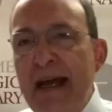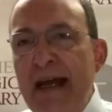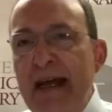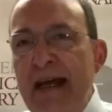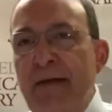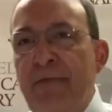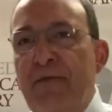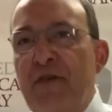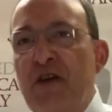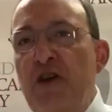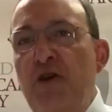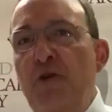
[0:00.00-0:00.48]

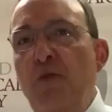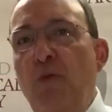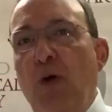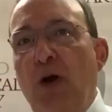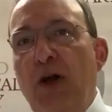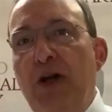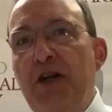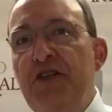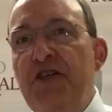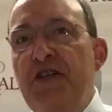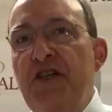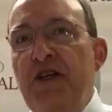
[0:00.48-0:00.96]
If you
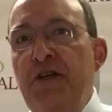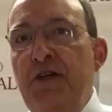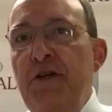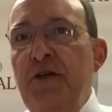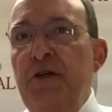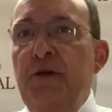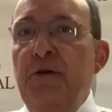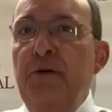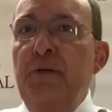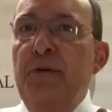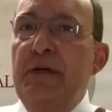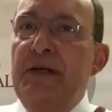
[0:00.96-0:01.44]
were
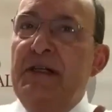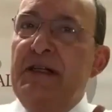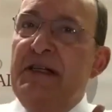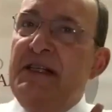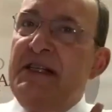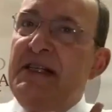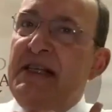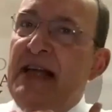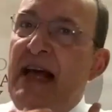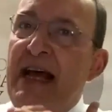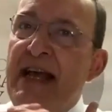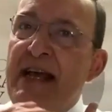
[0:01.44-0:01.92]
to
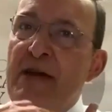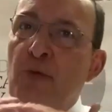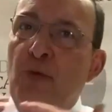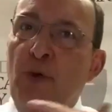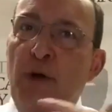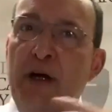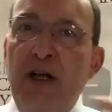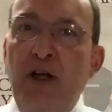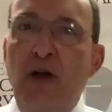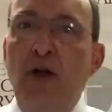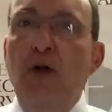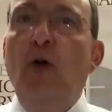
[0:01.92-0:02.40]
say
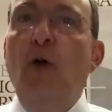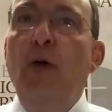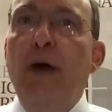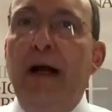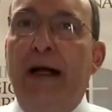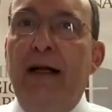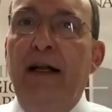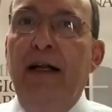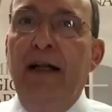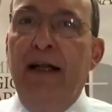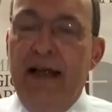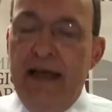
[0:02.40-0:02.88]
real
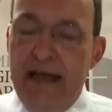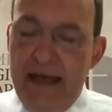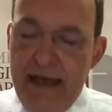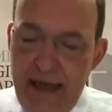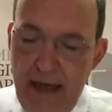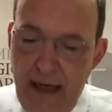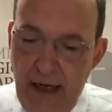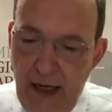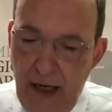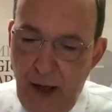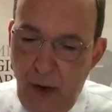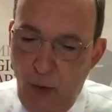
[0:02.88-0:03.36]
quickly
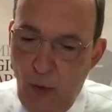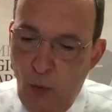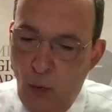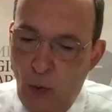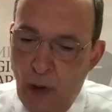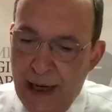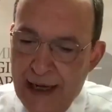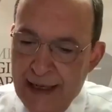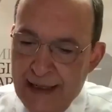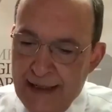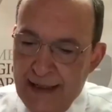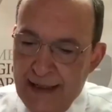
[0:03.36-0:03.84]
what